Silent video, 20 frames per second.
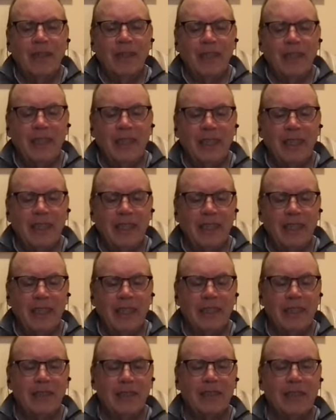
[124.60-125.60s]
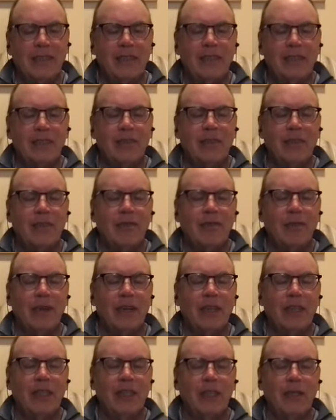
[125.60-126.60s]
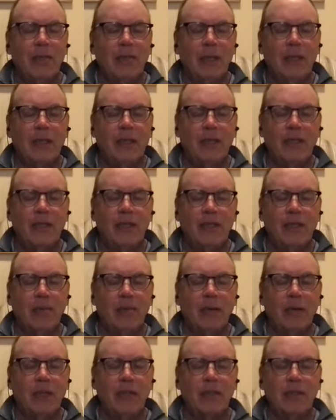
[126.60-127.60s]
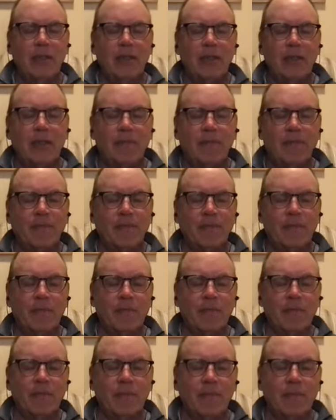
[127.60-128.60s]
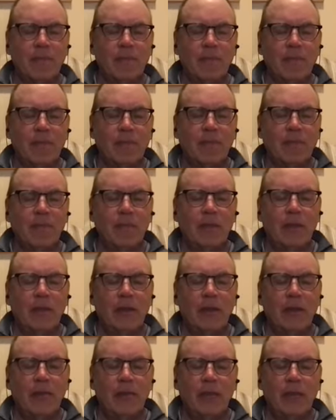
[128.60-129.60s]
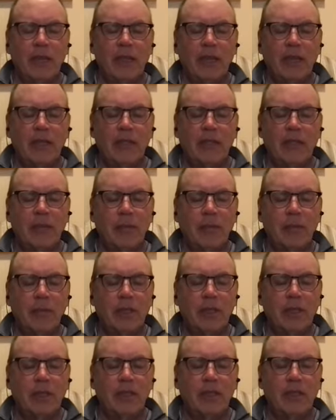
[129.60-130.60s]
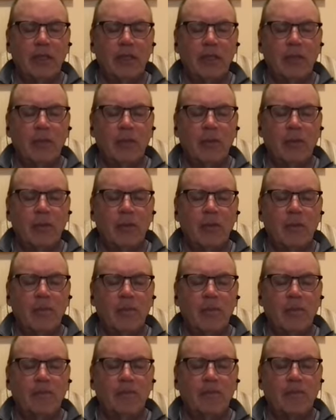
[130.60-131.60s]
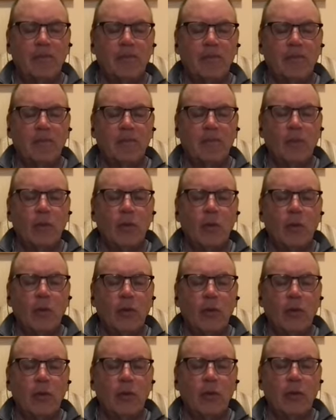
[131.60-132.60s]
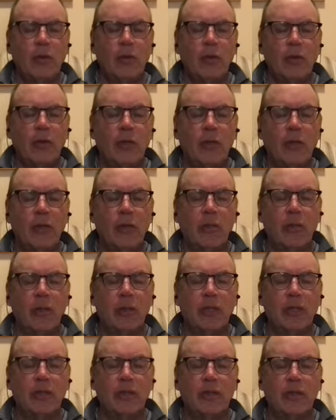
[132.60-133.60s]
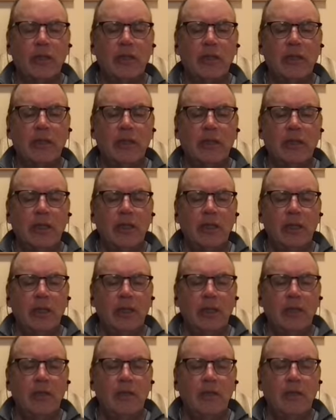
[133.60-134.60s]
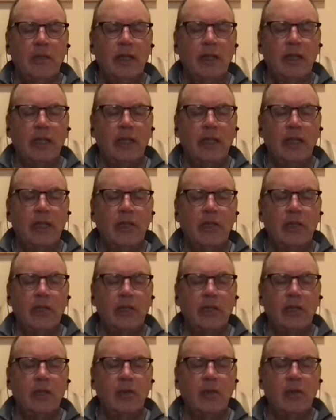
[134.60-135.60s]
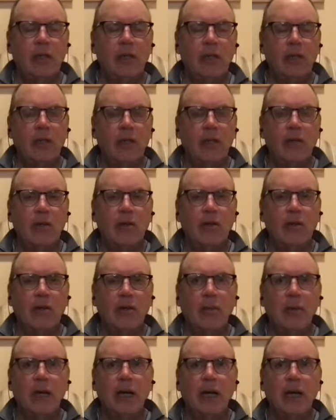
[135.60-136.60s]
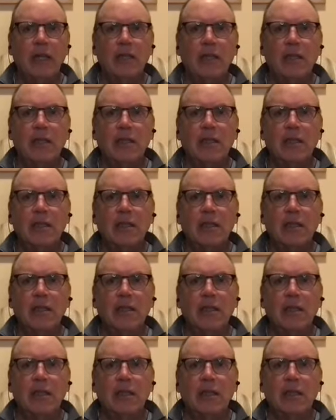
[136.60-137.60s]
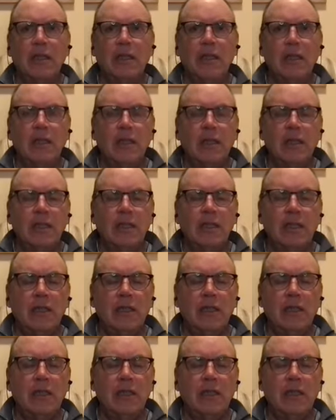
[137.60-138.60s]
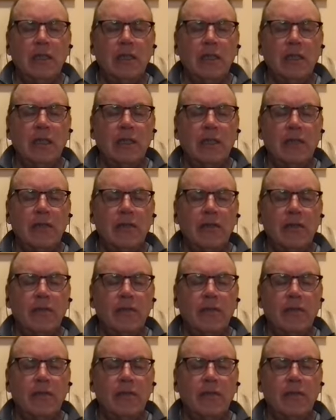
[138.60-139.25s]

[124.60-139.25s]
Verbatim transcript: in any case, just uh, finding your meditation posture. And hopefully that's something that you work with on a regular basis. You know, finding just the way we hold our bodies is, is such a kind of